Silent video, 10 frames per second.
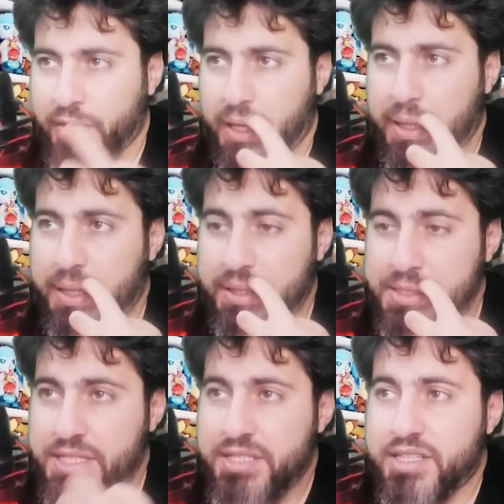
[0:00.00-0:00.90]

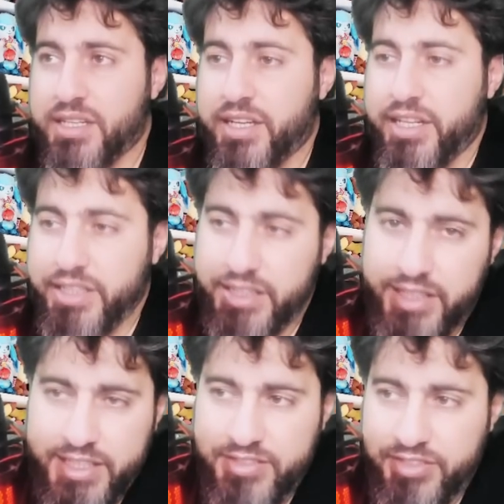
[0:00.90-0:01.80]
This is a
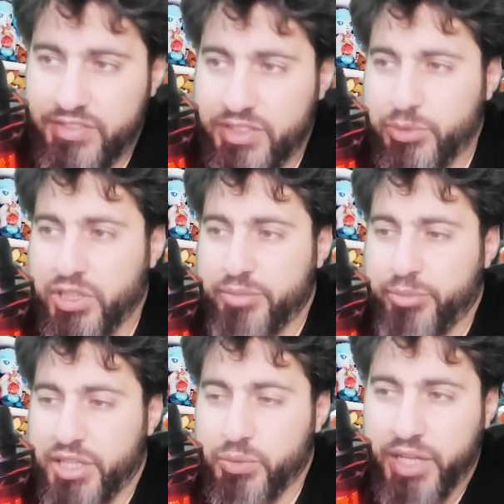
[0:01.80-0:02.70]
lead that's favorable in
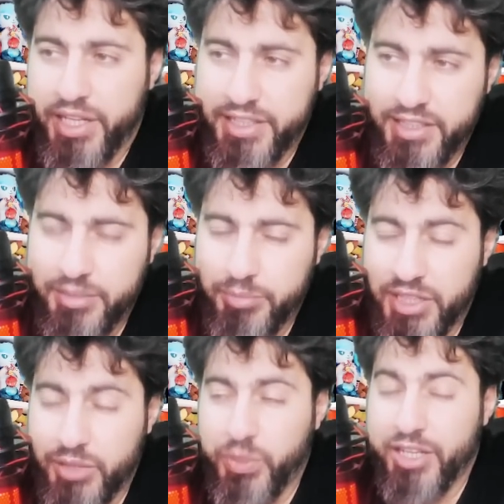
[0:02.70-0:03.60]
Marowak.
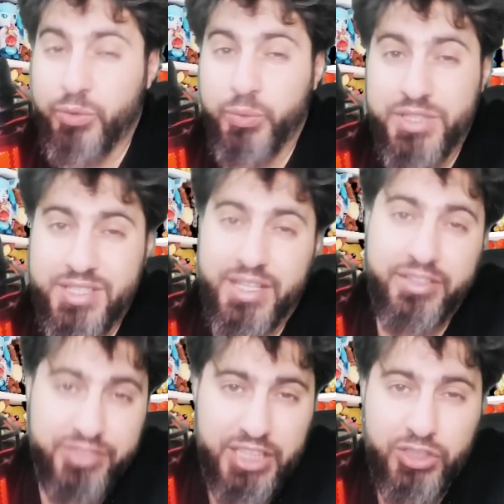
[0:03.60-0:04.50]
Marowak wins
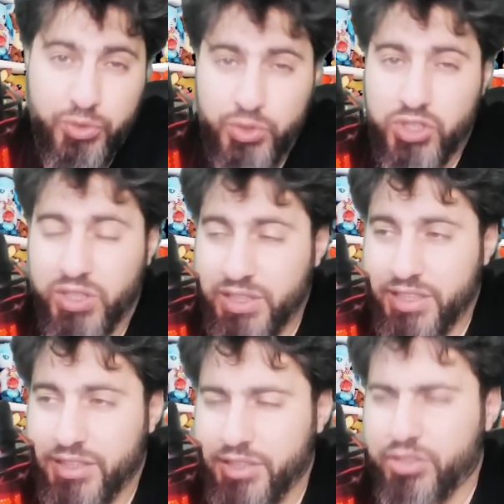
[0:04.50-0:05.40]
every neutral
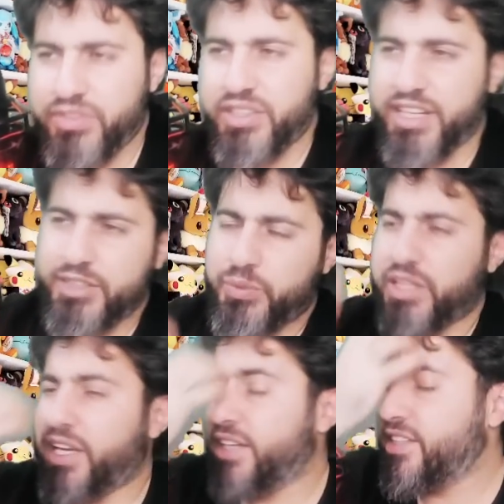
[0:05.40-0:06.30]
lead. Think of it that
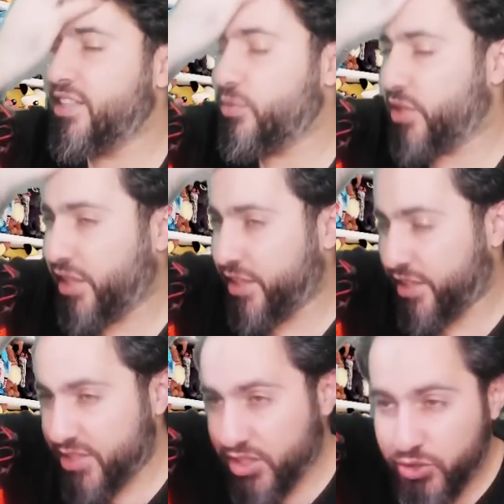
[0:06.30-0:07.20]
way. Any lead with
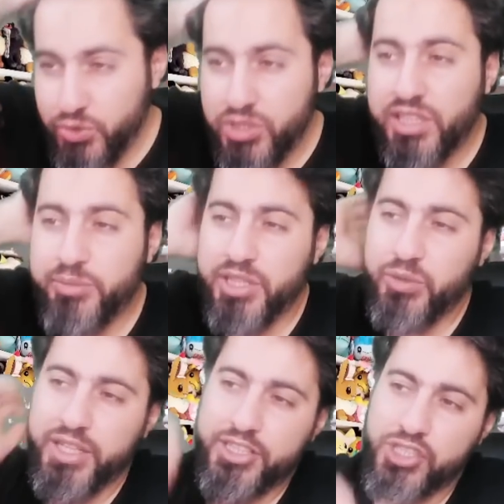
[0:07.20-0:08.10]
like it's a neutral,
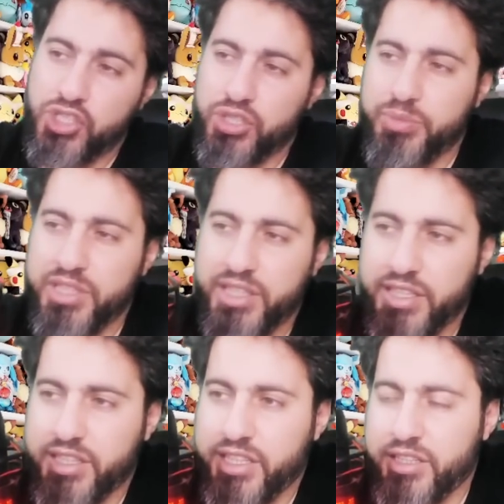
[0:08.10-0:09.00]
Marowak should be the
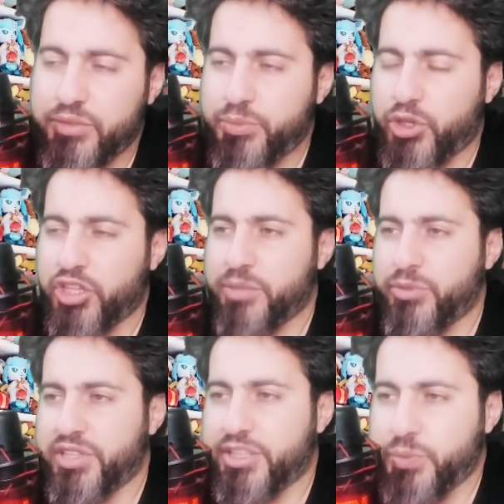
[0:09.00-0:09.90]

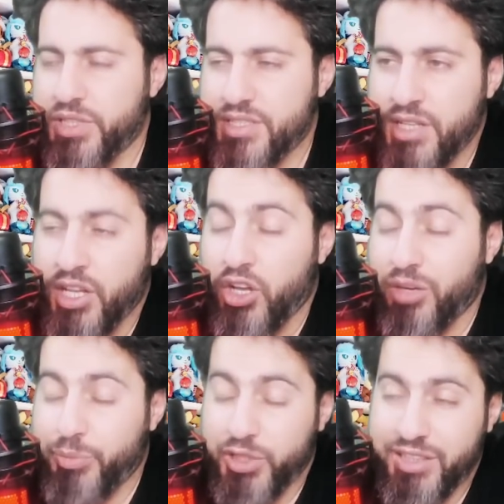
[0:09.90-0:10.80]
Pokemon that wins.
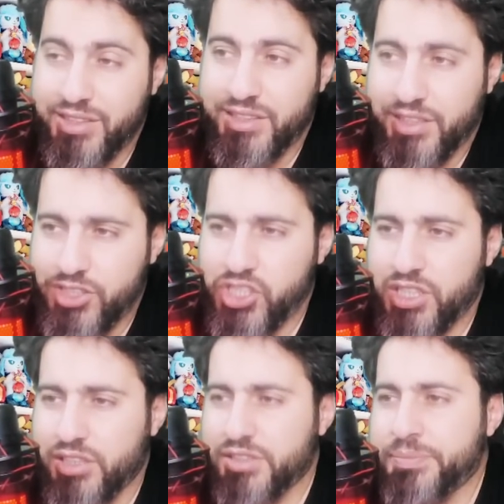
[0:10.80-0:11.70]
Opponent did not
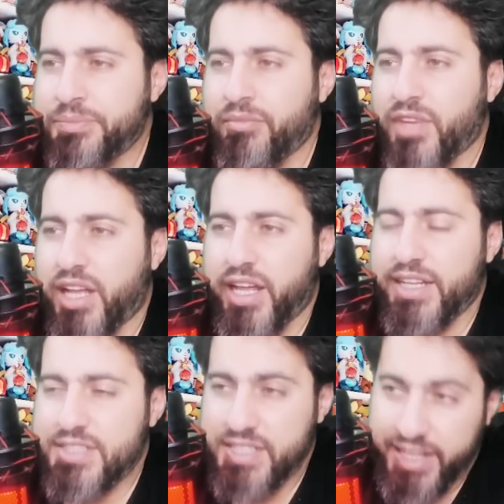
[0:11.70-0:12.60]
shield,
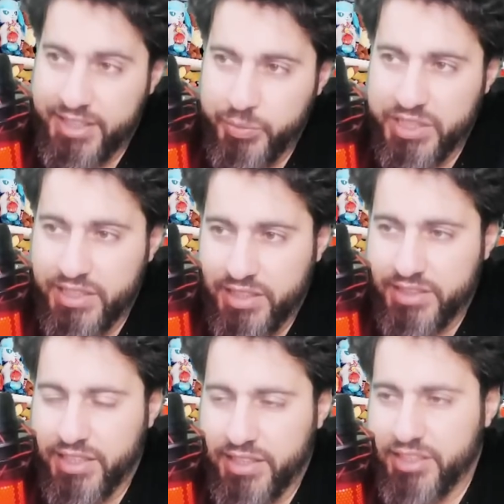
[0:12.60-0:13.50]
and sadly we did
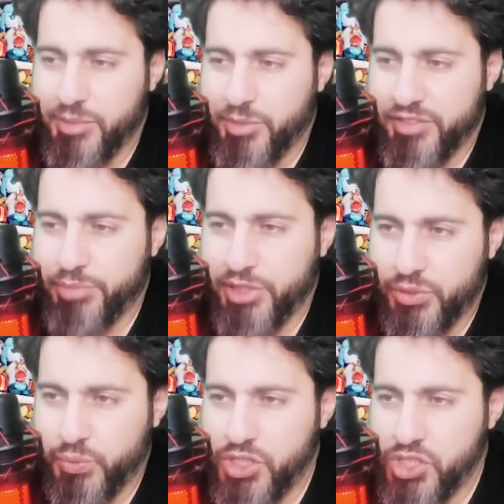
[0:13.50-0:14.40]
not get the debuff,
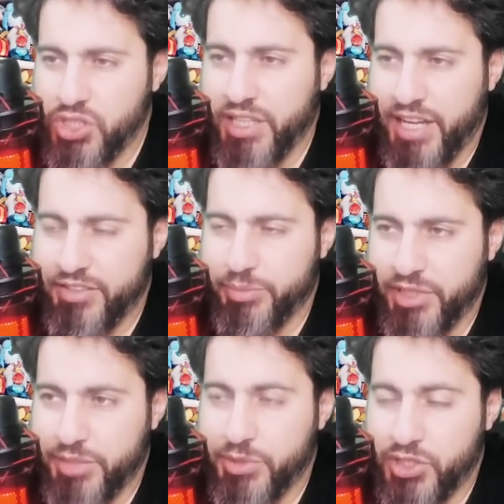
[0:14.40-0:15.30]
but we should have a
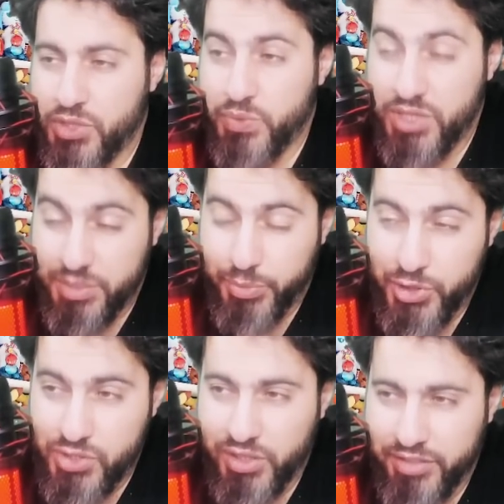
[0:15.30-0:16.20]
play because we're
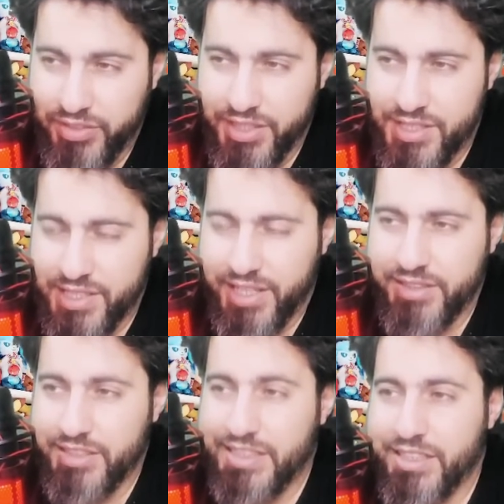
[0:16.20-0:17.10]
supposed to live this
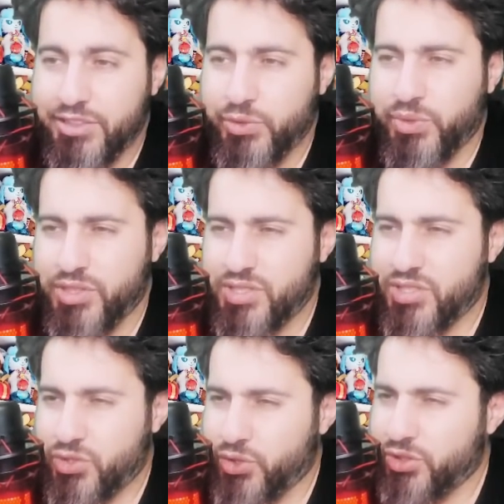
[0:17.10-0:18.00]
and get to the
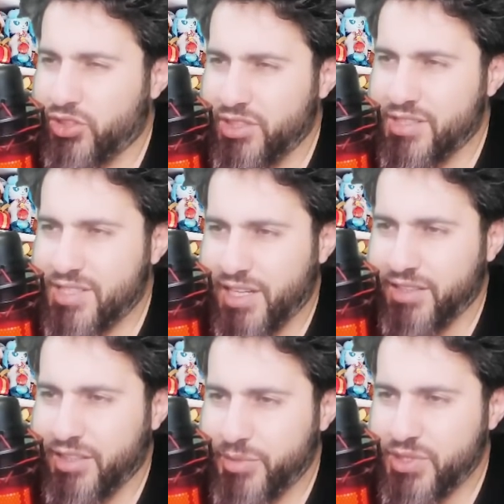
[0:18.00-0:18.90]
Scorching
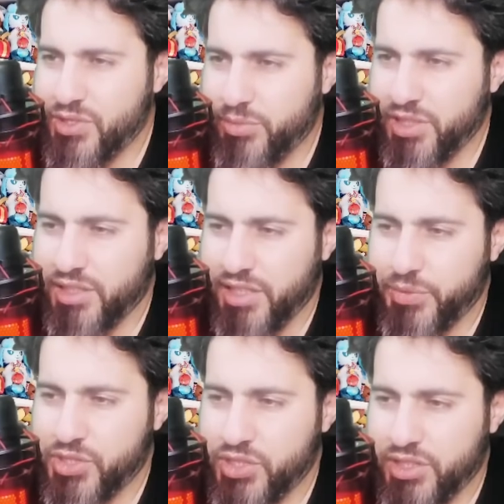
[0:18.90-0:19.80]
Sand, I'm assuming. Yeah,
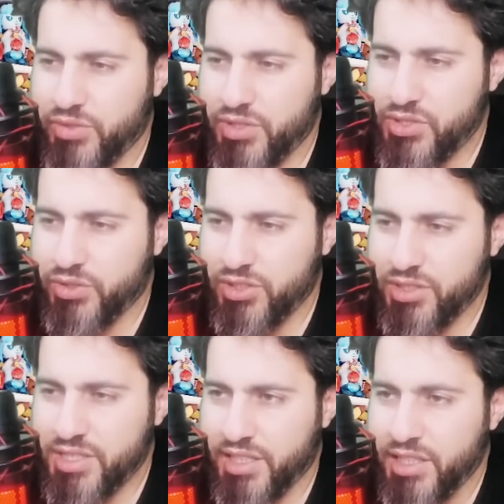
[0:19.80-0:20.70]
we should get to the
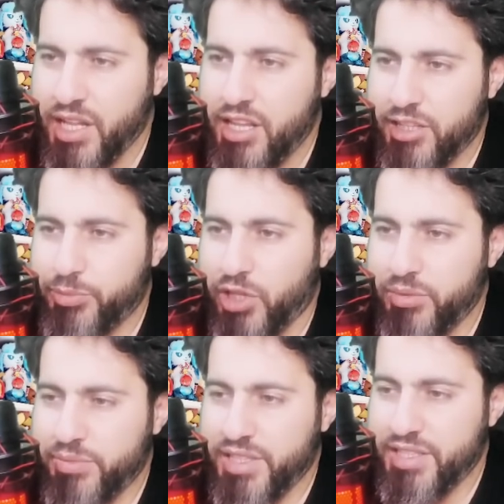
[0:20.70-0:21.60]
Scorching Sand. The
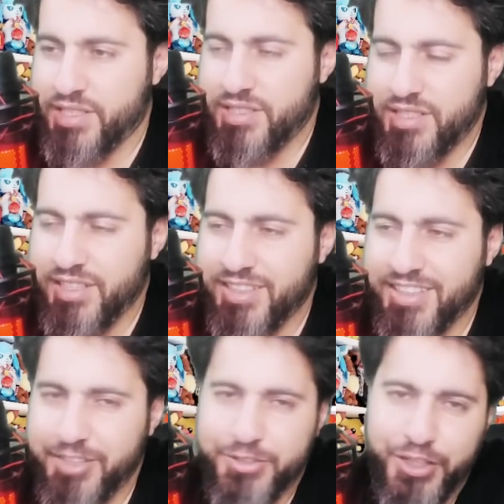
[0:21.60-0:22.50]
problem is
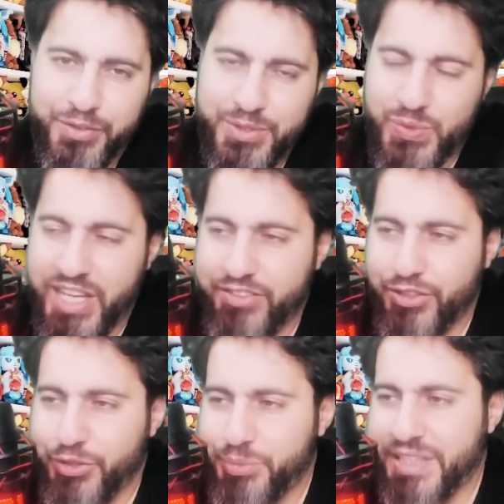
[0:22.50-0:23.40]
we have
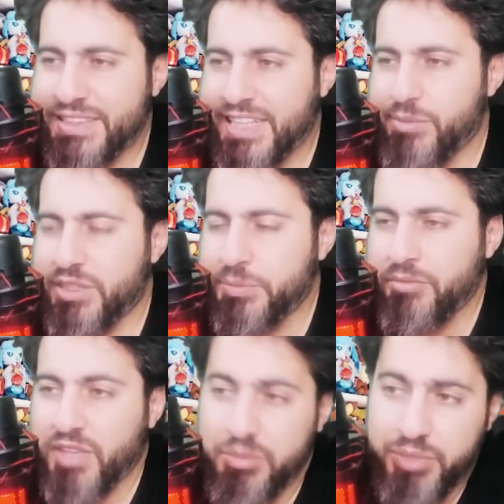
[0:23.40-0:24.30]
to throw in bad timing,
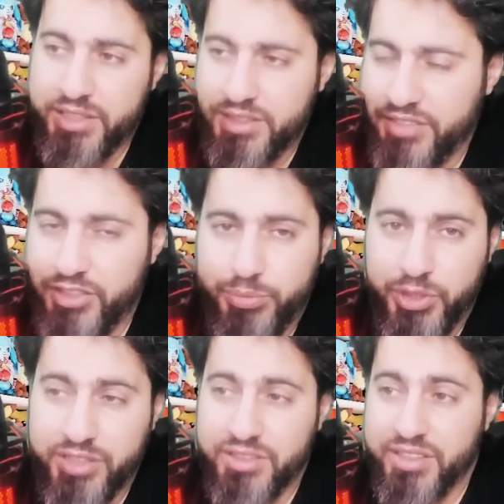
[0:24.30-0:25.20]
but if the
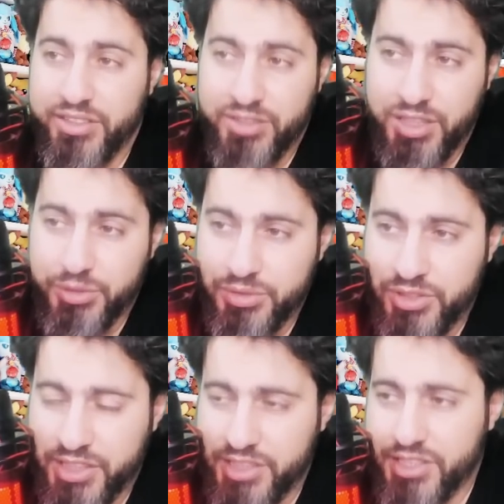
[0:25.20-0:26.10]
opponent did not throw,
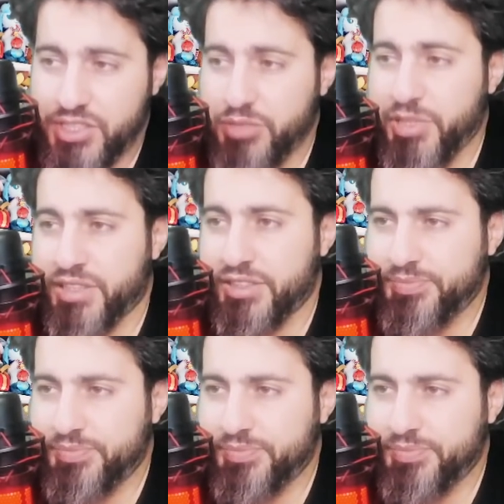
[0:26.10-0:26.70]
you can just commit.